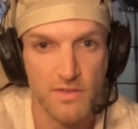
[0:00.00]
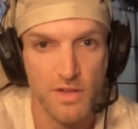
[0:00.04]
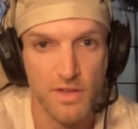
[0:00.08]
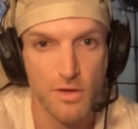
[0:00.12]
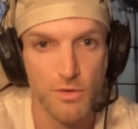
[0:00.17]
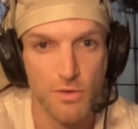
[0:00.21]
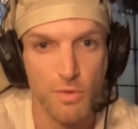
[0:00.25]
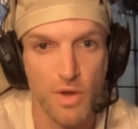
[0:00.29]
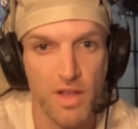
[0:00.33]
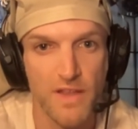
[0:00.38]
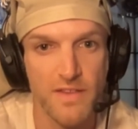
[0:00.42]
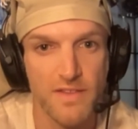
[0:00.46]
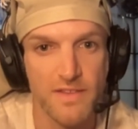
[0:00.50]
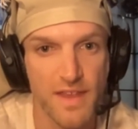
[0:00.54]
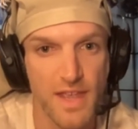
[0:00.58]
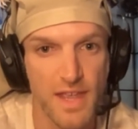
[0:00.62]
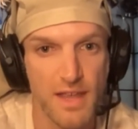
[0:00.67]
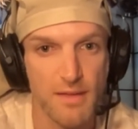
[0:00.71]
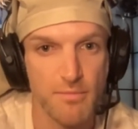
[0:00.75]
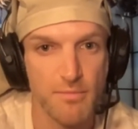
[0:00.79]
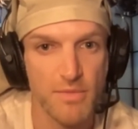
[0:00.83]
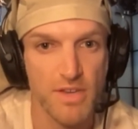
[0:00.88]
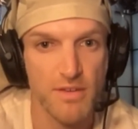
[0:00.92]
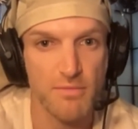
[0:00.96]
So one
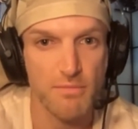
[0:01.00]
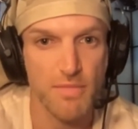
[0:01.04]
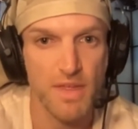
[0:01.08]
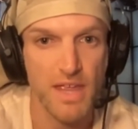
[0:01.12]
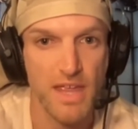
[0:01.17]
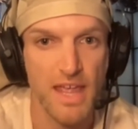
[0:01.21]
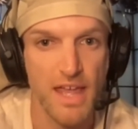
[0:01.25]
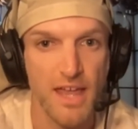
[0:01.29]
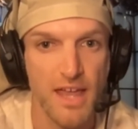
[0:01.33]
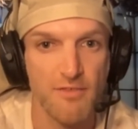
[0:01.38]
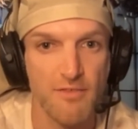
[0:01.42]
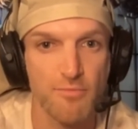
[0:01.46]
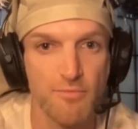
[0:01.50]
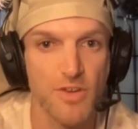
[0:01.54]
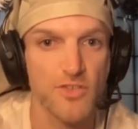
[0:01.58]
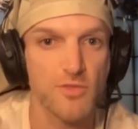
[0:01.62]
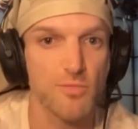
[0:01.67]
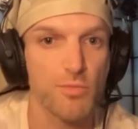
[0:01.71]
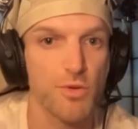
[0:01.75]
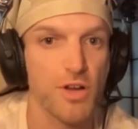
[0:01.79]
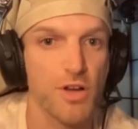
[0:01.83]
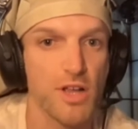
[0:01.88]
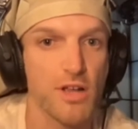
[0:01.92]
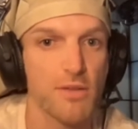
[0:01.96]
segment may have
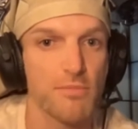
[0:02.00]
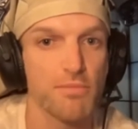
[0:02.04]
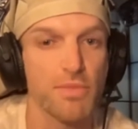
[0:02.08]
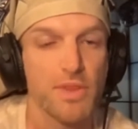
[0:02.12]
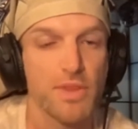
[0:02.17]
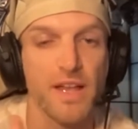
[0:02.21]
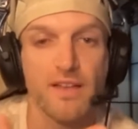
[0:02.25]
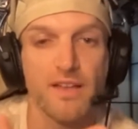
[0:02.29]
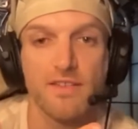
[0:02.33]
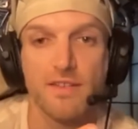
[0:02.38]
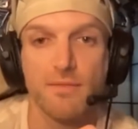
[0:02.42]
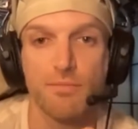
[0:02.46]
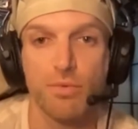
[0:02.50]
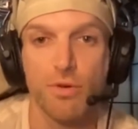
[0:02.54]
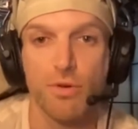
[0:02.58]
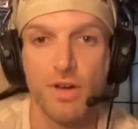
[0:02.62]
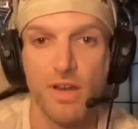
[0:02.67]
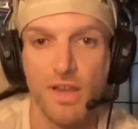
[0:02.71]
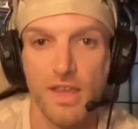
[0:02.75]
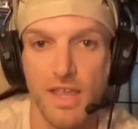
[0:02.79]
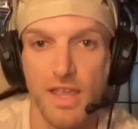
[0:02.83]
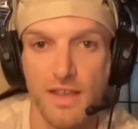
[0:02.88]
much more complex support